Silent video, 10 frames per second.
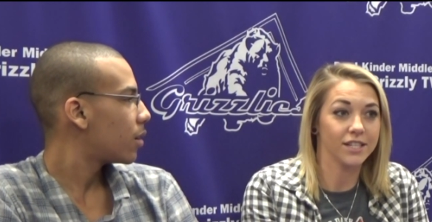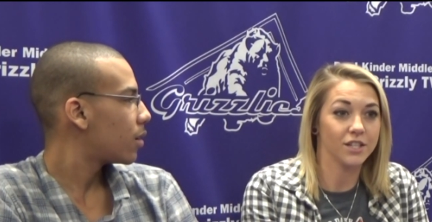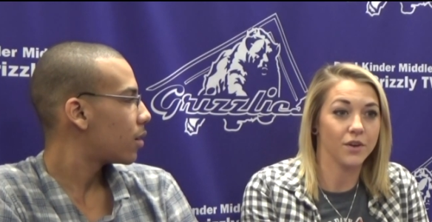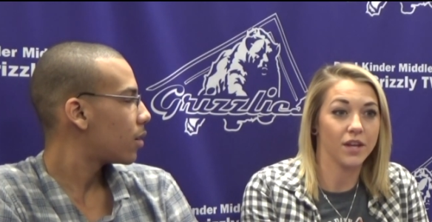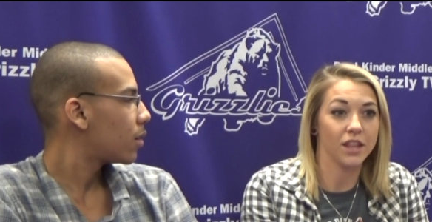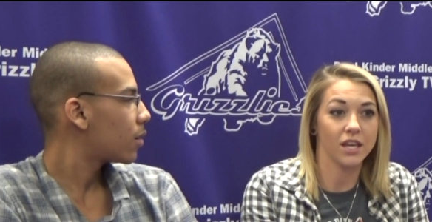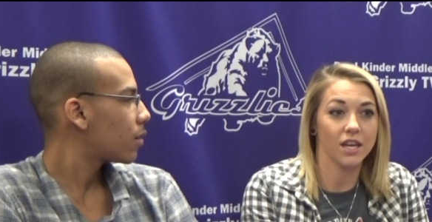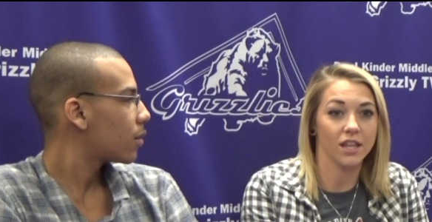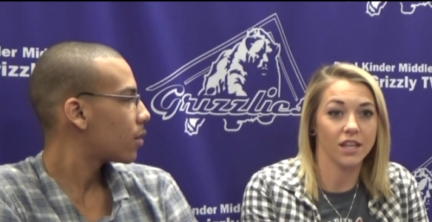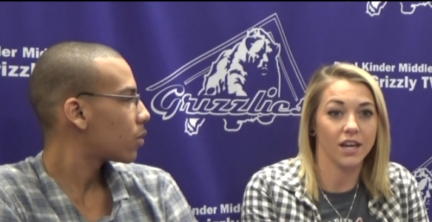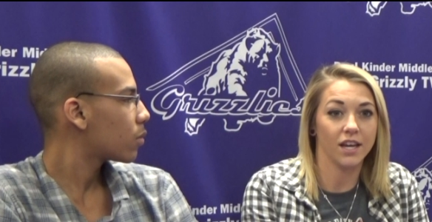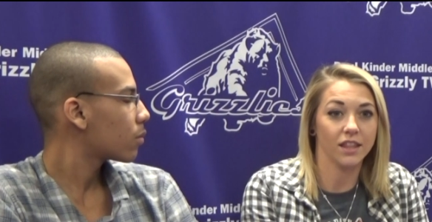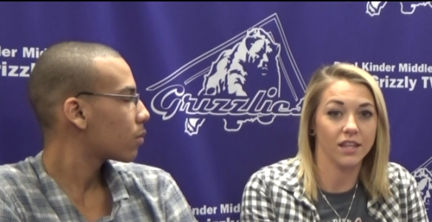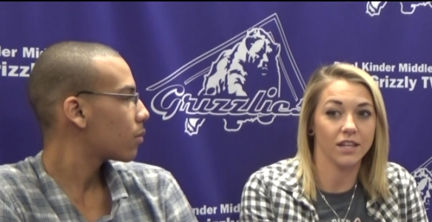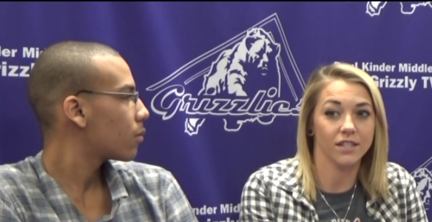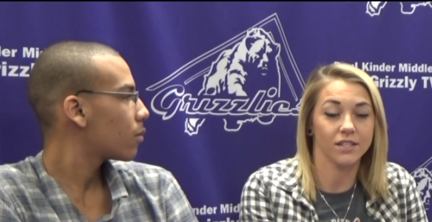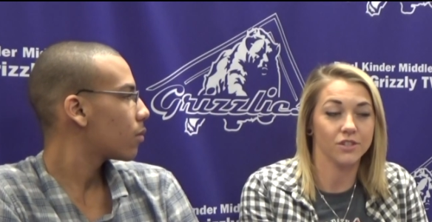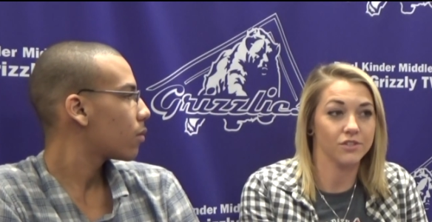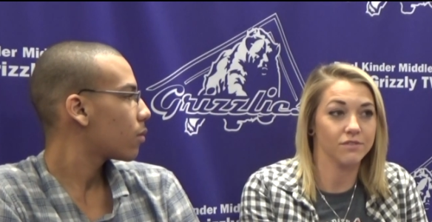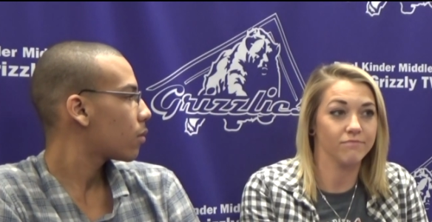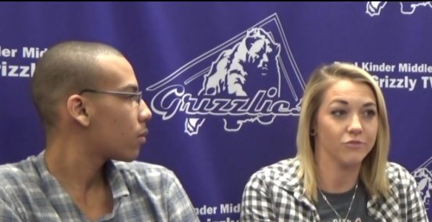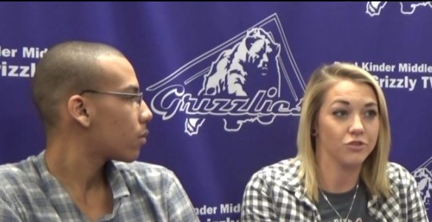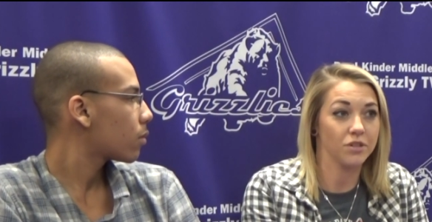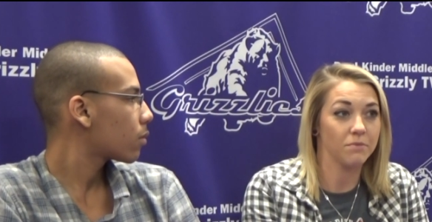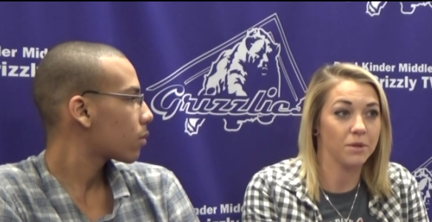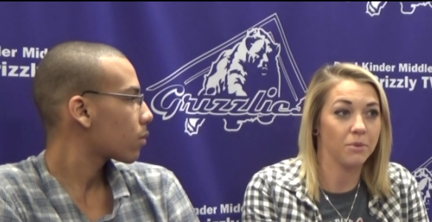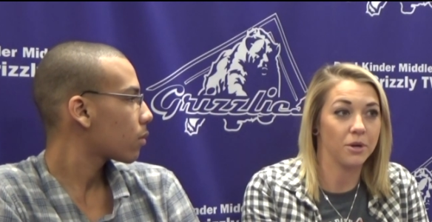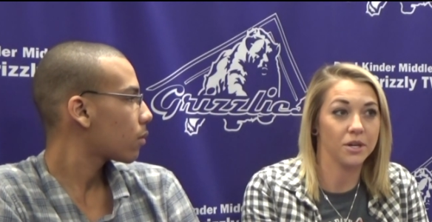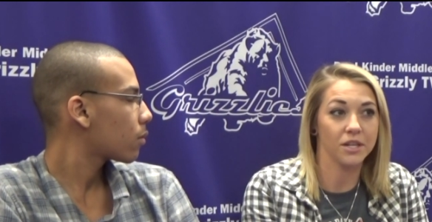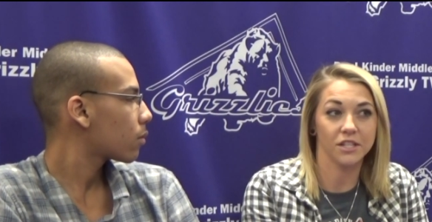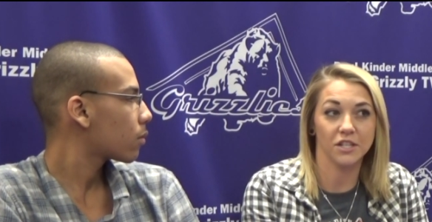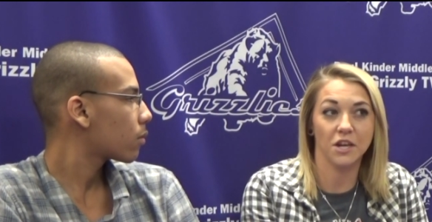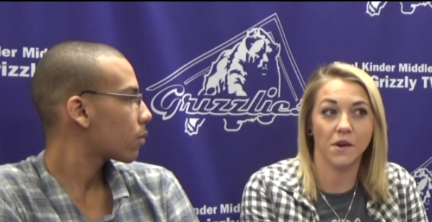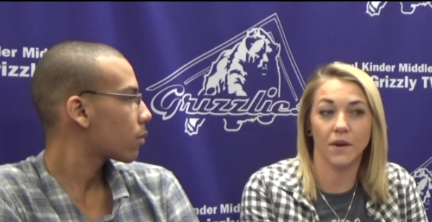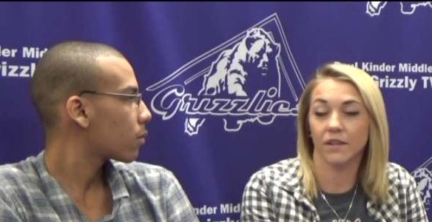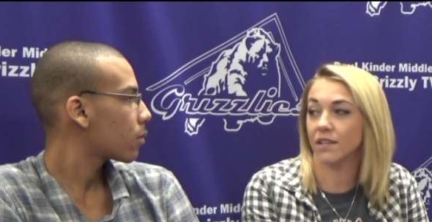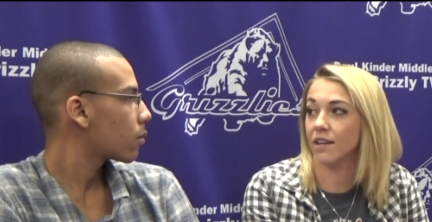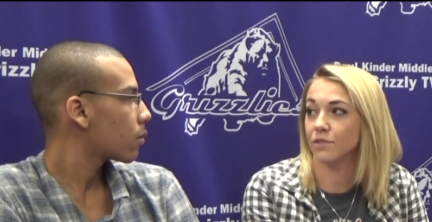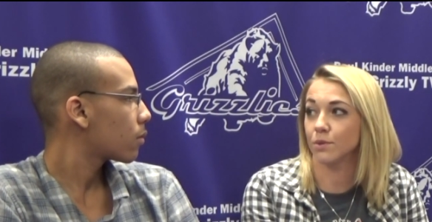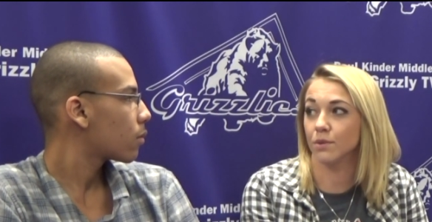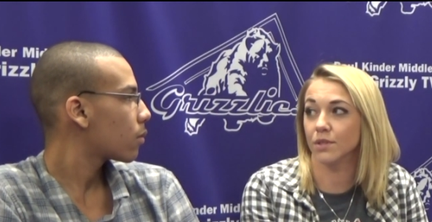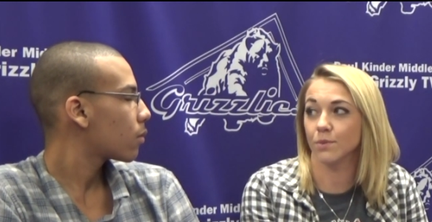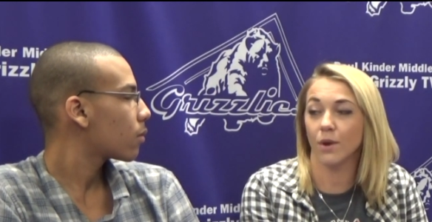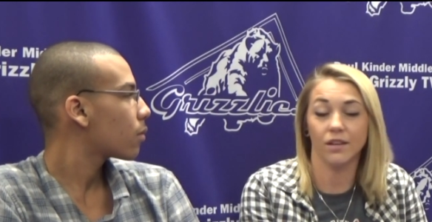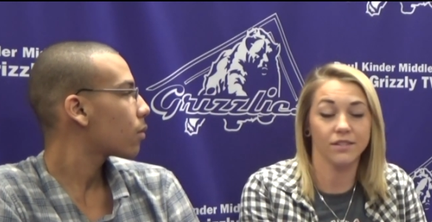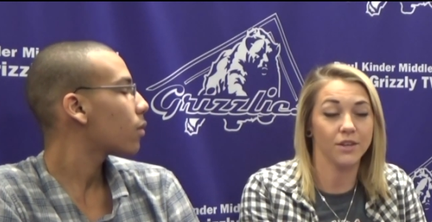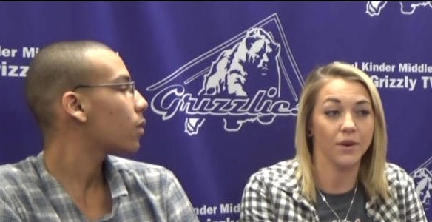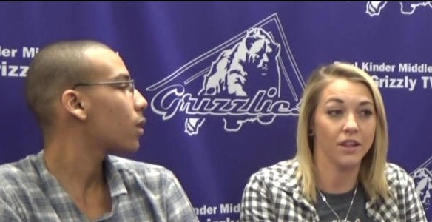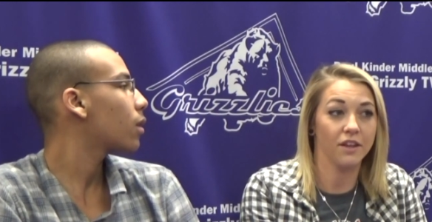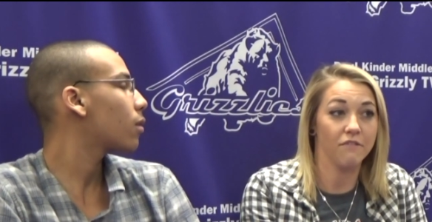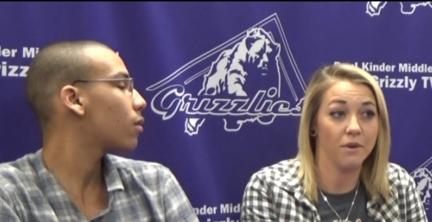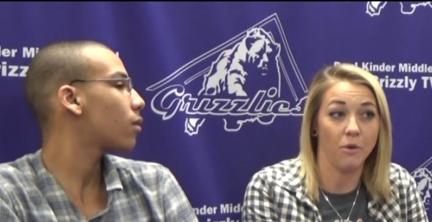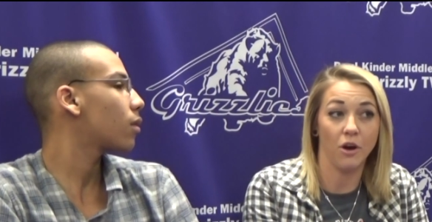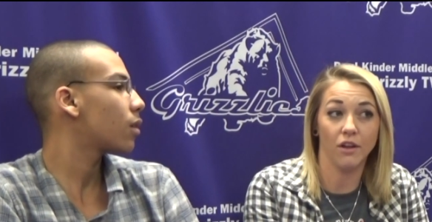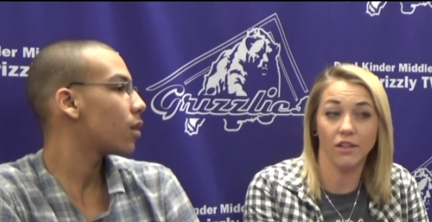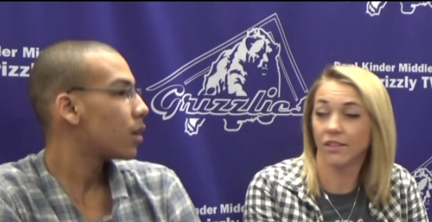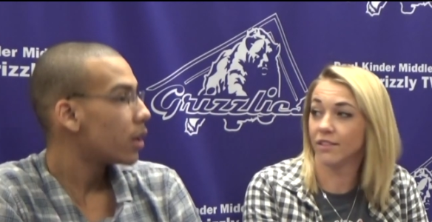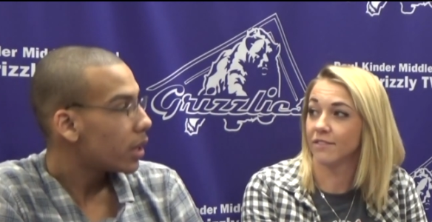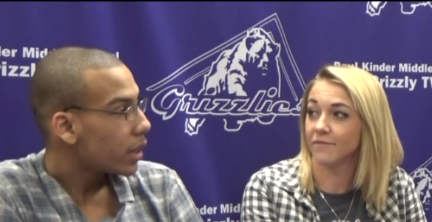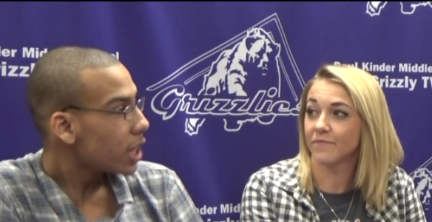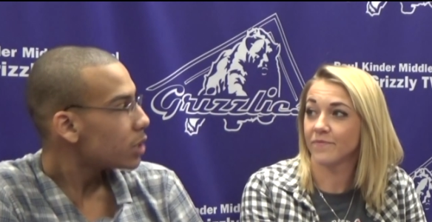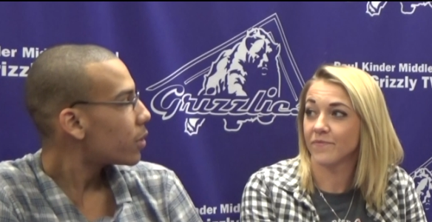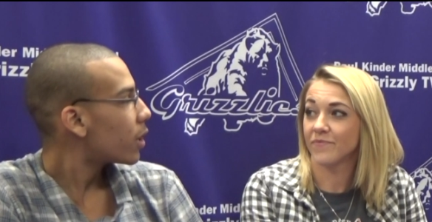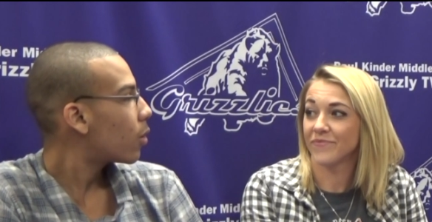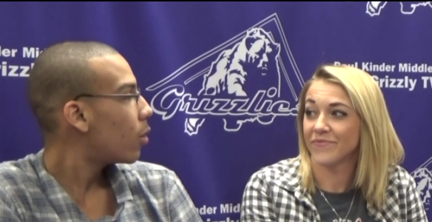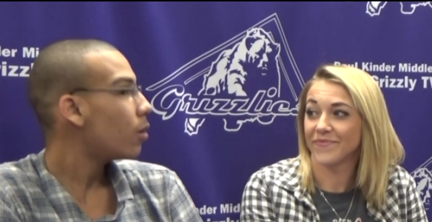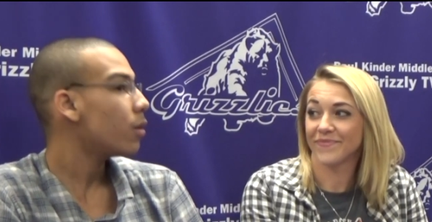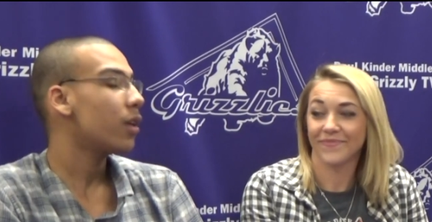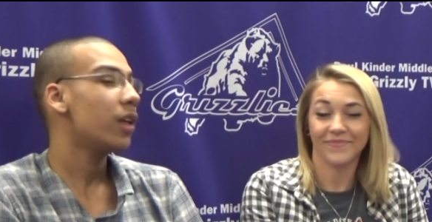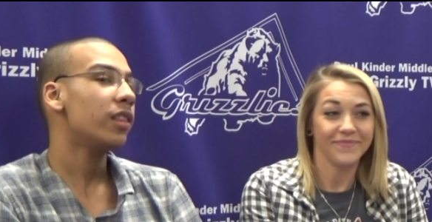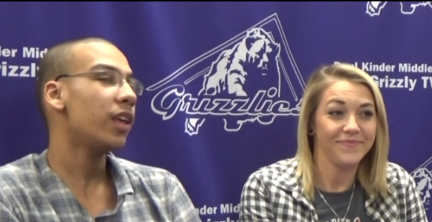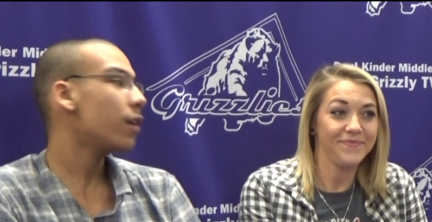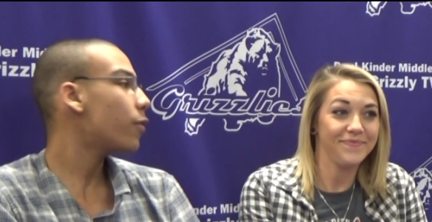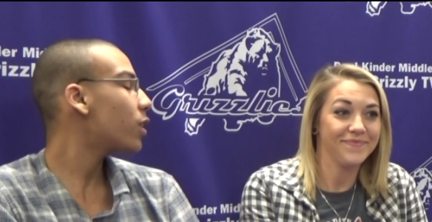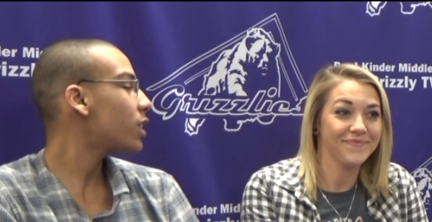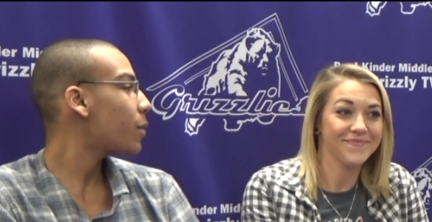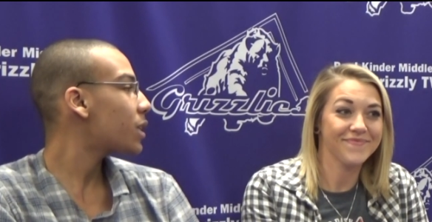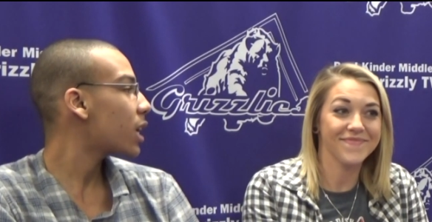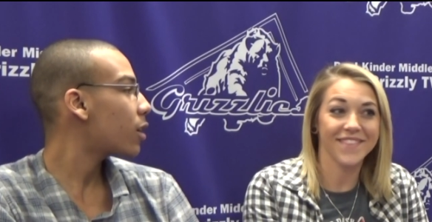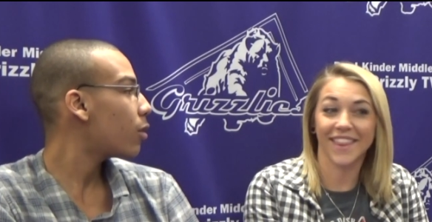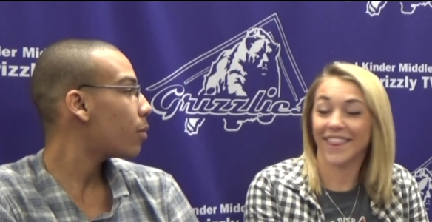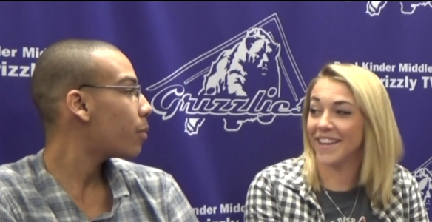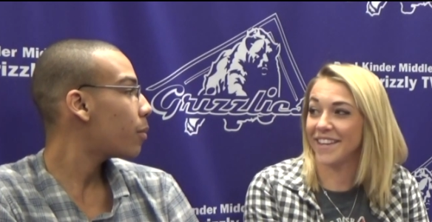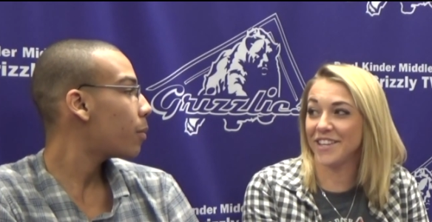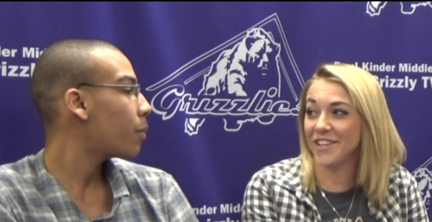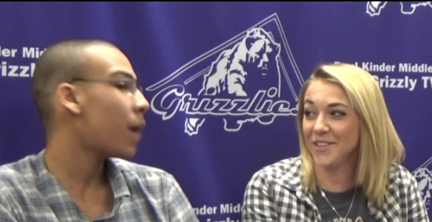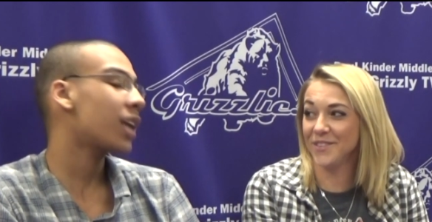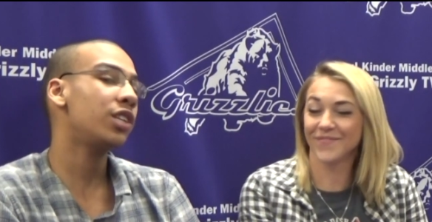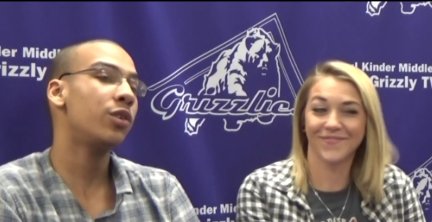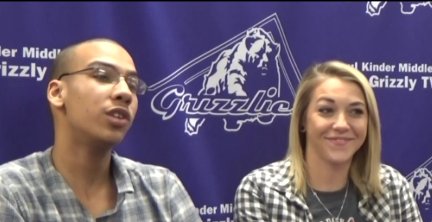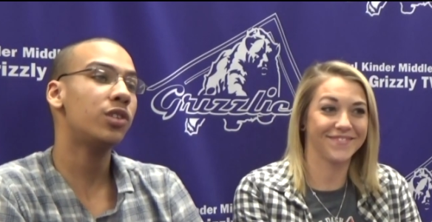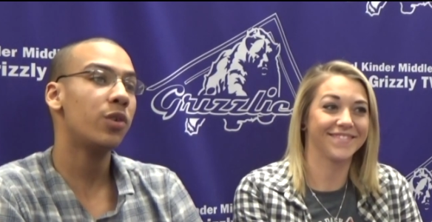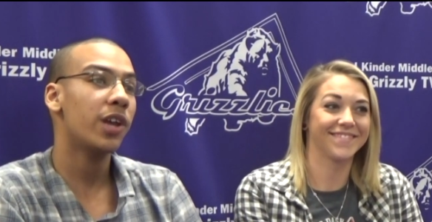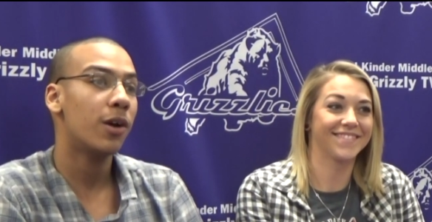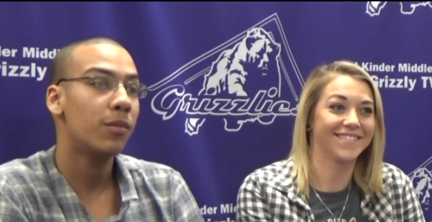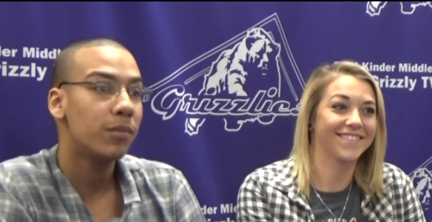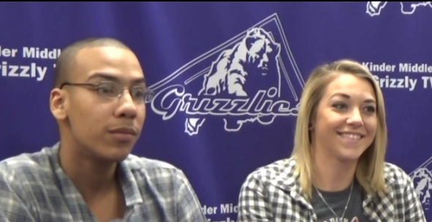Speaker 1: and so I think that that is extremely pertinent to know outside of school as well. So I love them all.
Speaker 2: That's pretty cool. Thank you for your time, Ms. Kendall. Thank you. Back to you in the studio.